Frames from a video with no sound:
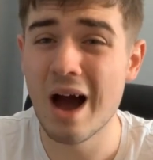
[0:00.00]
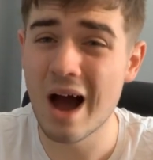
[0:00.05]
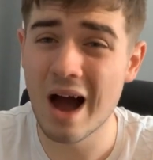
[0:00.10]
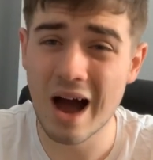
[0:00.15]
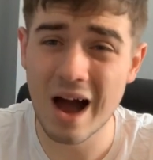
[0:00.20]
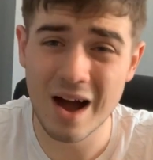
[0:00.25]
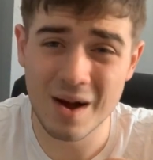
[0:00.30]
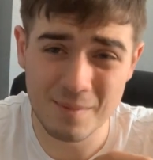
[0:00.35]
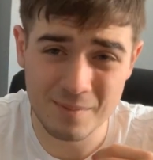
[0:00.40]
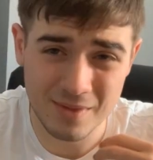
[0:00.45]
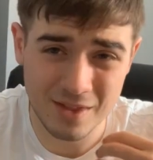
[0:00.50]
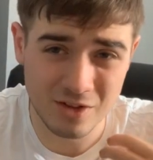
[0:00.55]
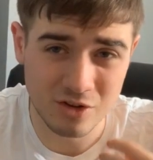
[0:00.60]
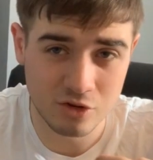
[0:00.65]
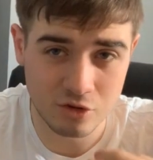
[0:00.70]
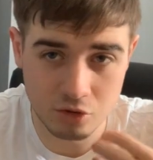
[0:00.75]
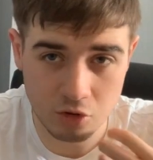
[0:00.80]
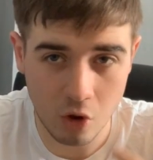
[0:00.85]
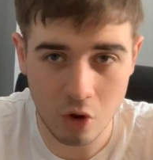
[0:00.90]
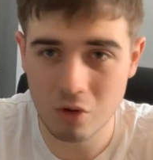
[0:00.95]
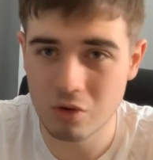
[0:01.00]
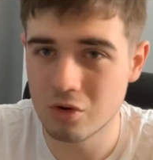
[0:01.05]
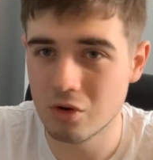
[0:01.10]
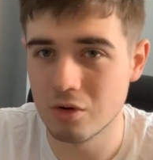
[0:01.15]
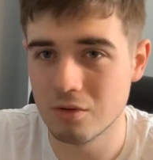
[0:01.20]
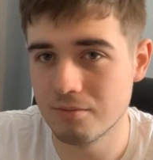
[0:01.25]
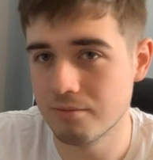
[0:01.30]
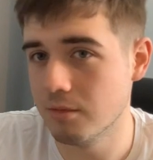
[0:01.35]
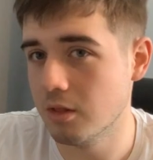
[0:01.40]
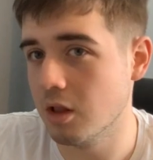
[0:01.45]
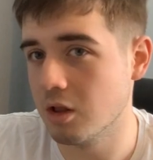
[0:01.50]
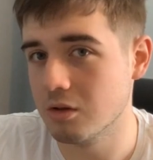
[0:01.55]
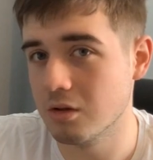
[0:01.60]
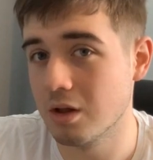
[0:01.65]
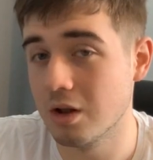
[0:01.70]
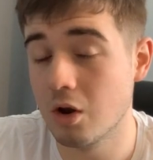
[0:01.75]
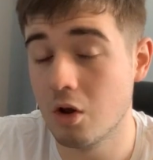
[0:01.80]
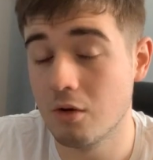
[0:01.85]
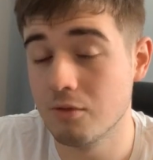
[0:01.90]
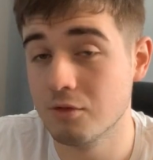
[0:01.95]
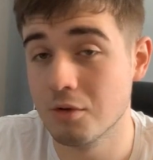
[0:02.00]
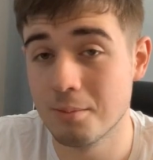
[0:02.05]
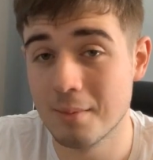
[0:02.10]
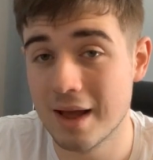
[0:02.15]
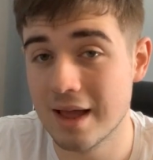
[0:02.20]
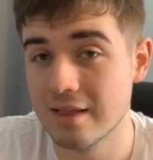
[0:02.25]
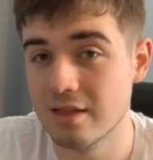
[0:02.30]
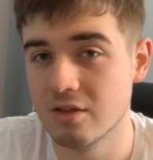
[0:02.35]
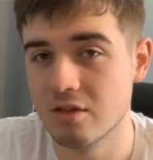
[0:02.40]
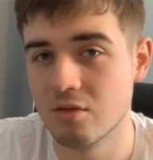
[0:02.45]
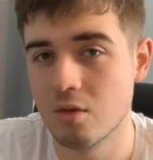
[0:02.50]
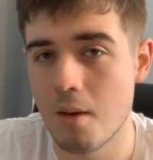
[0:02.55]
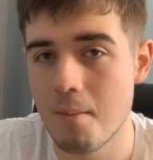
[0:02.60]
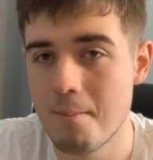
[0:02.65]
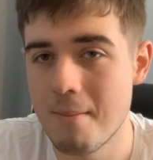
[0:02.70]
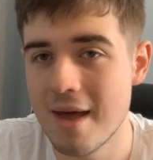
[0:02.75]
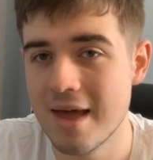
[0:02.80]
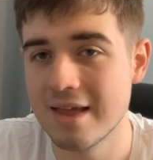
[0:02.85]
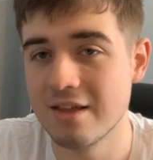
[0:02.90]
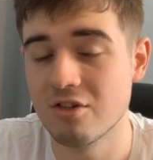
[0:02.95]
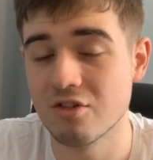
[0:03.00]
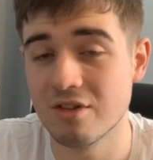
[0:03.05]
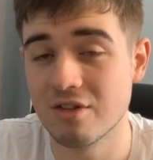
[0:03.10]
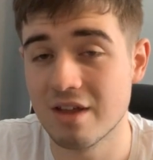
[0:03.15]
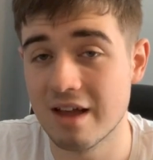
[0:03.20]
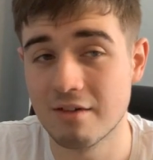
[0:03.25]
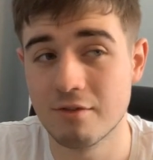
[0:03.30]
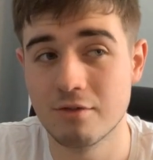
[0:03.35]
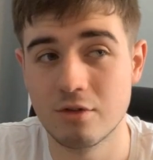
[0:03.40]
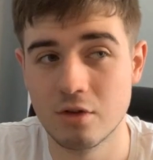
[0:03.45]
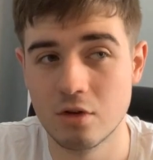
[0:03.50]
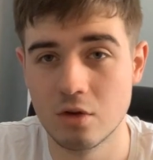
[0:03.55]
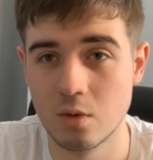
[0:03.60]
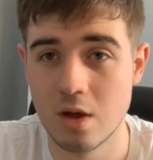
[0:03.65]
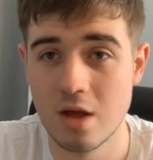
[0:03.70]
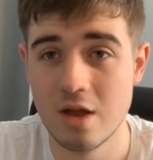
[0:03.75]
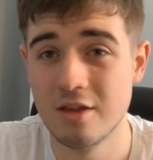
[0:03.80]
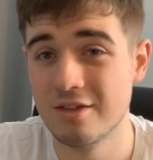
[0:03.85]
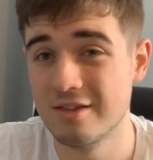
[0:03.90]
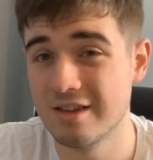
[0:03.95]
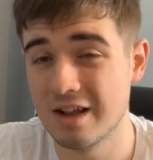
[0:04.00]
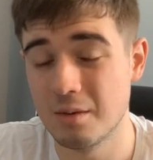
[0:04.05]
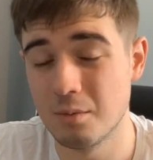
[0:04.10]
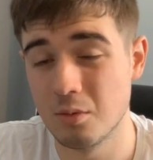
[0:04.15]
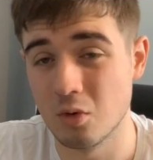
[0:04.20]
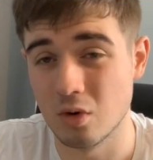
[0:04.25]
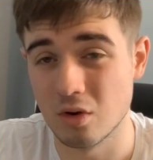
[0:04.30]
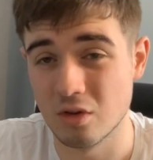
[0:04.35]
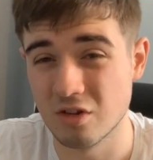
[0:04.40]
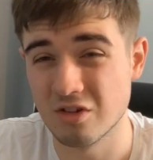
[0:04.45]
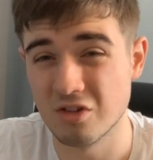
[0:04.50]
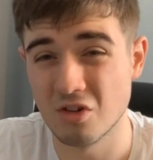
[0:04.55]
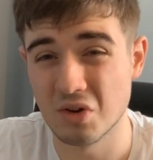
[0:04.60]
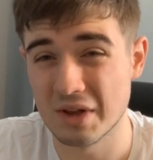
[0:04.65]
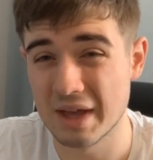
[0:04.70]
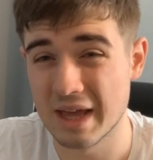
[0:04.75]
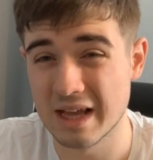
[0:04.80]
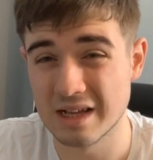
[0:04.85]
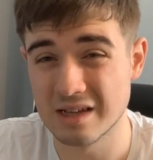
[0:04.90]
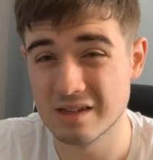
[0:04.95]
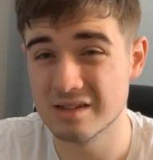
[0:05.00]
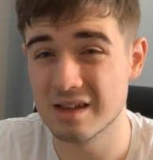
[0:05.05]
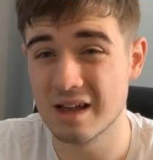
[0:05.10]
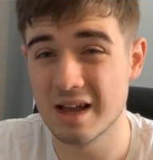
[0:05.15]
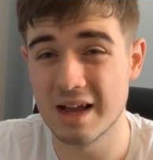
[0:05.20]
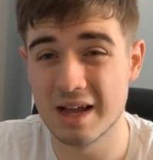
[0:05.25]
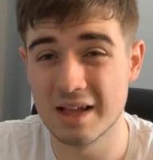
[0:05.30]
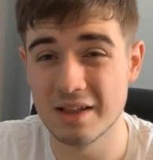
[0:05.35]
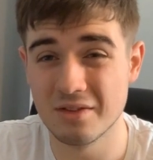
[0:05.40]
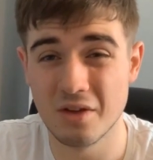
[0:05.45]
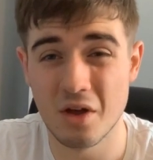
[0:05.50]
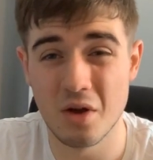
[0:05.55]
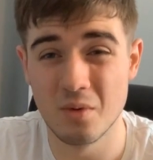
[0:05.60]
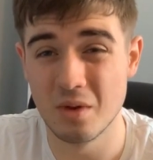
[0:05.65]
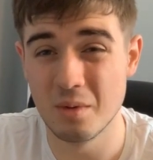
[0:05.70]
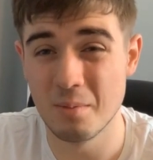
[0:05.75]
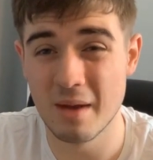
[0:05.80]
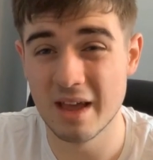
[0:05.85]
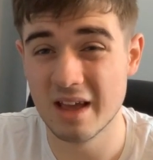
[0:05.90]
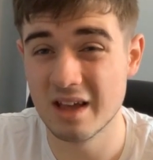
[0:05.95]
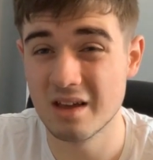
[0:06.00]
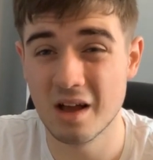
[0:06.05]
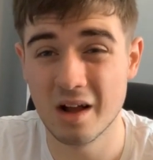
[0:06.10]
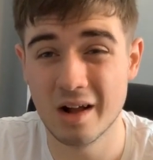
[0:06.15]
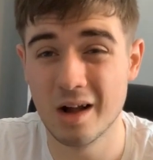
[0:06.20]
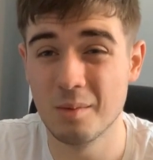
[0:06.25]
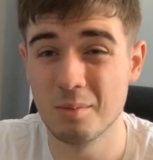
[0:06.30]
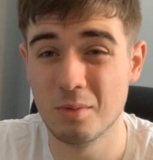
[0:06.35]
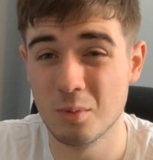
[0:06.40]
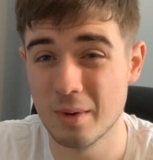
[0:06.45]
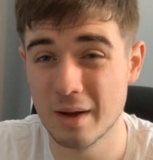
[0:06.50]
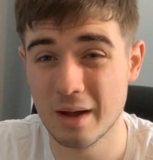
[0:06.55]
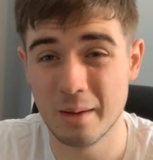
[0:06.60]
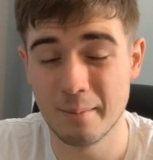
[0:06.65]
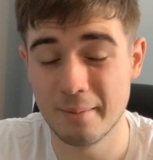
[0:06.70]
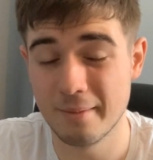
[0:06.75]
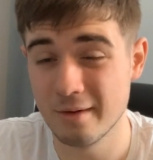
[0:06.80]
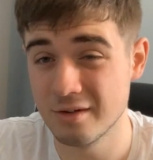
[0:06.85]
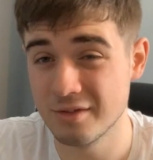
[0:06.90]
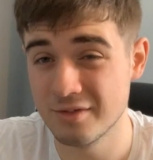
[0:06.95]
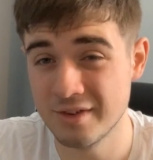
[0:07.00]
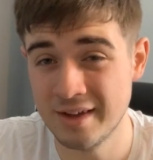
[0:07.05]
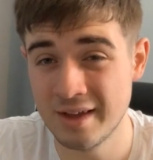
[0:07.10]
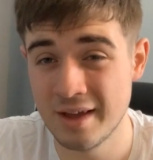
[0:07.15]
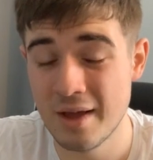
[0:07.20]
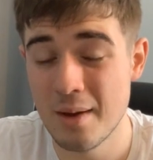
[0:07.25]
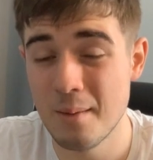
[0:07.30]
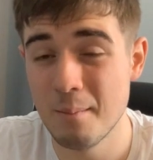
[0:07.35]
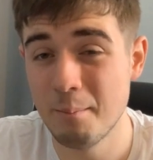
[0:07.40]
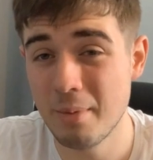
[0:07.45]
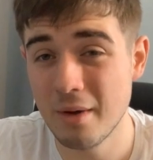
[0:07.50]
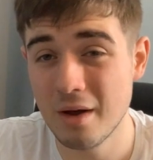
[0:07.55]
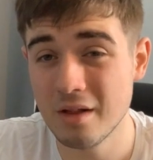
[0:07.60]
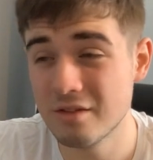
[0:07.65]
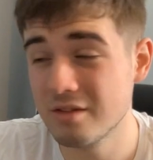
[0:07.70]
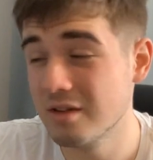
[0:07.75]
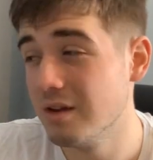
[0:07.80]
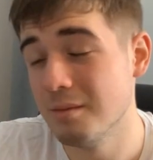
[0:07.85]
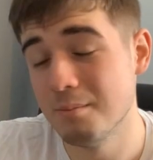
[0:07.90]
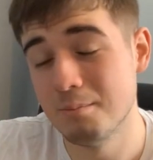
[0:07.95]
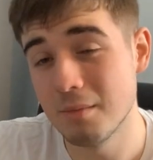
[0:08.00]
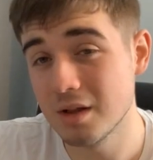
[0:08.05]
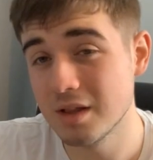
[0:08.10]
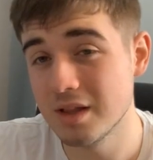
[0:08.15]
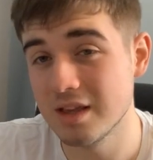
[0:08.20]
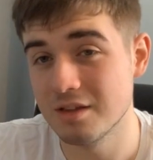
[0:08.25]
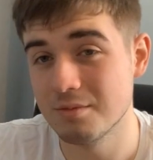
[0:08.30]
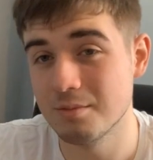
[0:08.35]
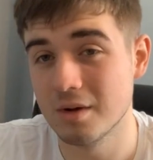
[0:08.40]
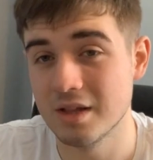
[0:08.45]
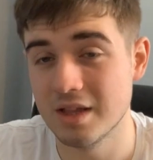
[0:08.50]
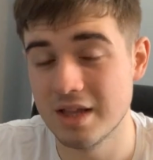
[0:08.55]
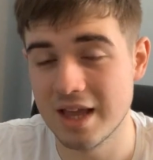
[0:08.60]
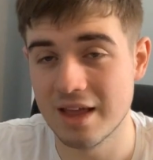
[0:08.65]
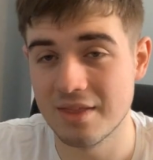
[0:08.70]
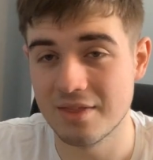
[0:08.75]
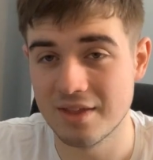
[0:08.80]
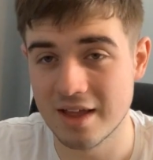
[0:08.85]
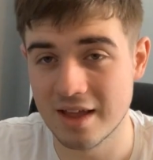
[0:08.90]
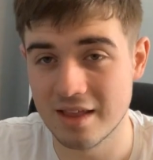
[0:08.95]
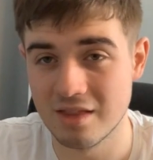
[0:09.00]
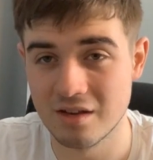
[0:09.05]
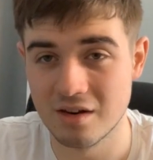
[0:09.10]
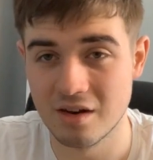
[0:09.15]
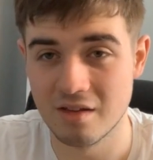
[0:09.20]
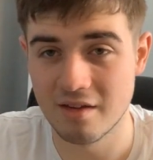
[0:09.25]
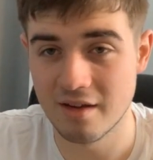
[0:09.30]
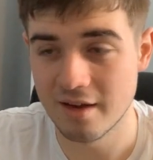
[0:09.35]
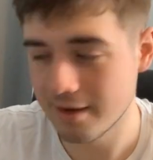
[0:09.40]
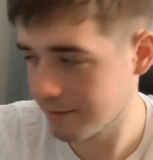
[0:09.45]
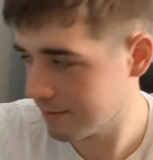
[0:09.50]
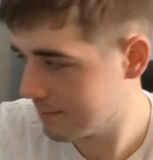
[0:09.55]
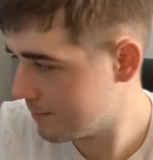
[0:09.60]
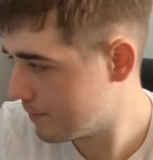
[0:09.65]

They just not got a lot of demand. So I may just have to sell them all on StockX and only make a couple pound profit. But money is money at the end of the day.